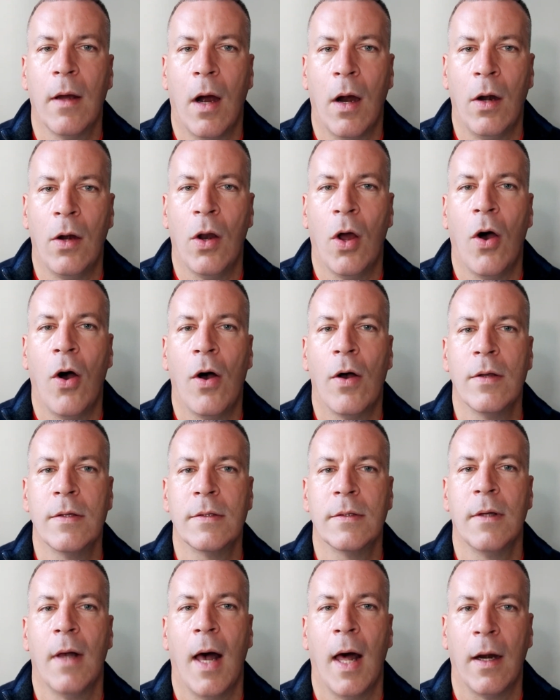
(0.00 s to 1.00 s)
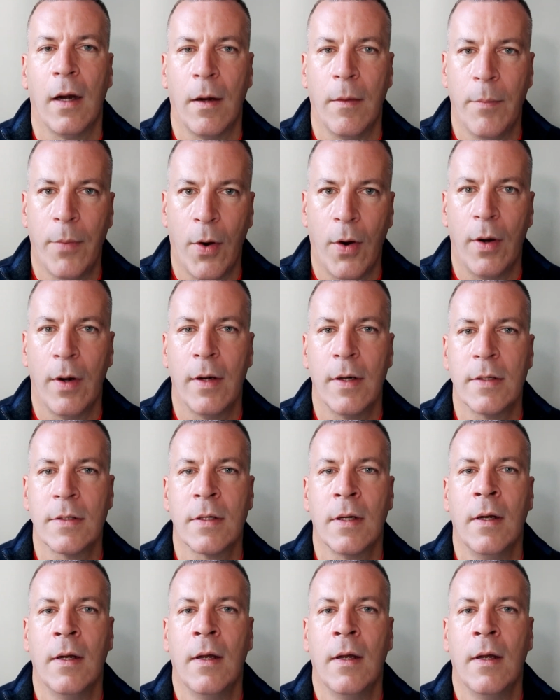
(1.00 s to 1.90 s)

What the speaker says: our laws, and our borders.